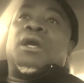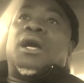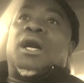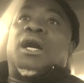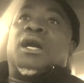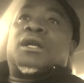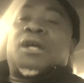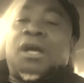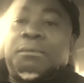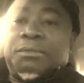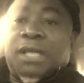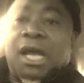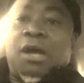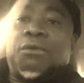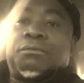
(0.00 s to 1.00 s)
uh,
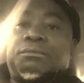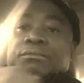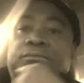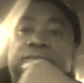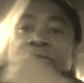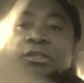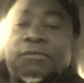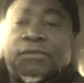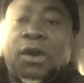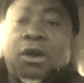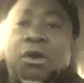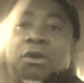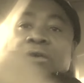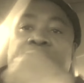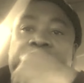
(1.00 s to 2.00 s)
comes out, the
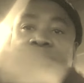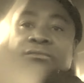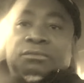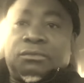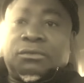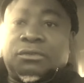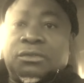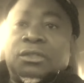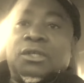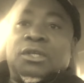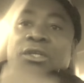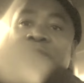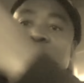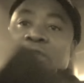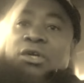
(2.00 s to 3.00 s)
fog
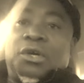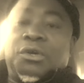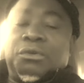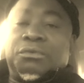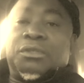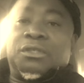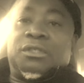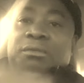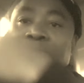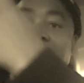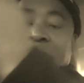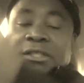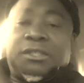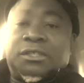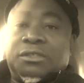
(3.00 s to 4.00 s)
you know, the, the
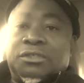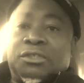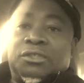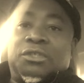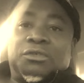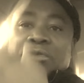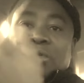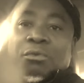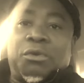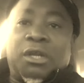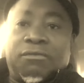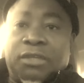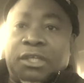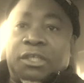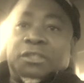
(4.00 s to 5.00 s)
mist, the dew, or
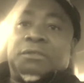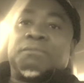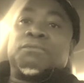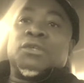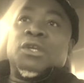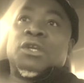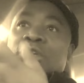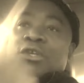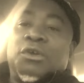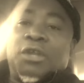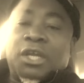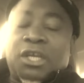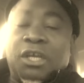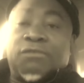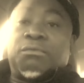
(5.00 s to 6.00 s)
whatever it is, you know,
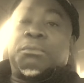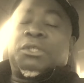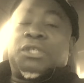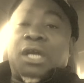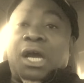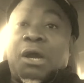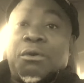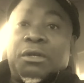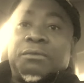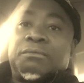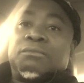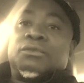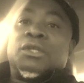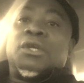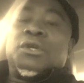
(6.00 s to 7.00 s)
that comes from the shower,
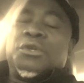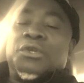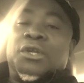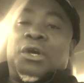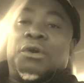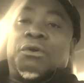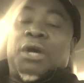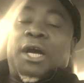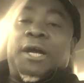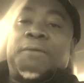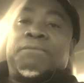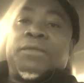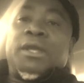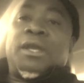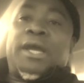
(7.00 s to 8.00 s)
you know.
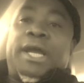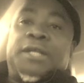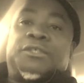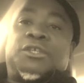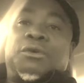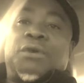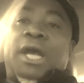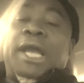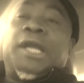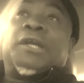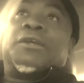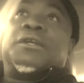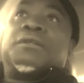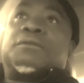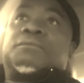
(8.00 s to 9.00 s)
Um, and so
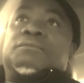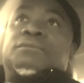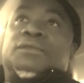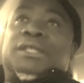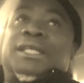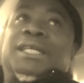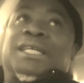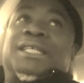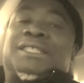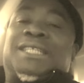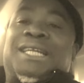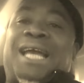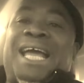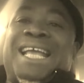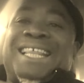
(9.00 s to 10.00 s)
anger
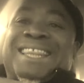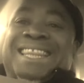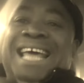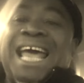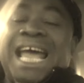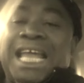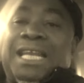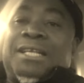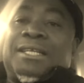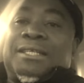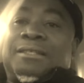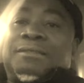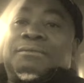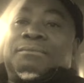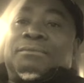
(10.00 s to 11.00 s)
is like that.
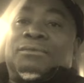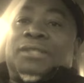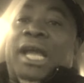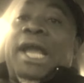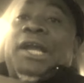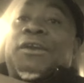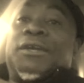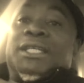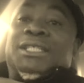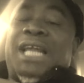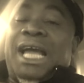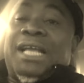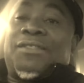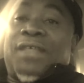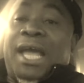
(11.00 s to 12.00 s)
Anger is
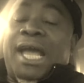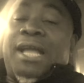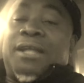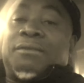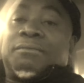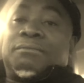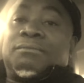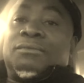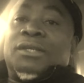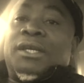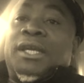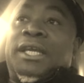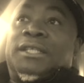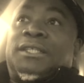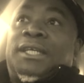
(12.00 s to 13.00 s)
like that.
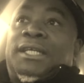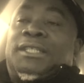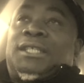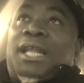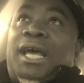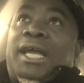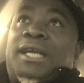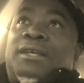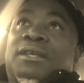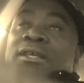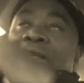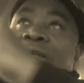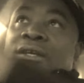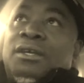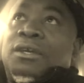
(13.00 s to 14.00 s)
It's, it's like
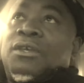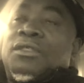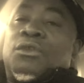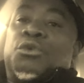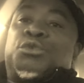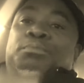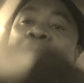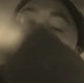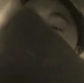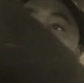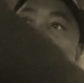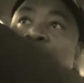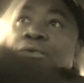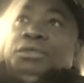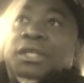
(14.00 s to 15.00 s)
those
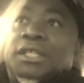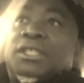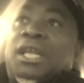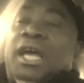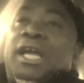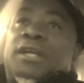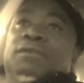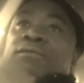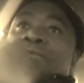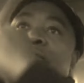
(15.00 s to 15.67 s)
particles. It's like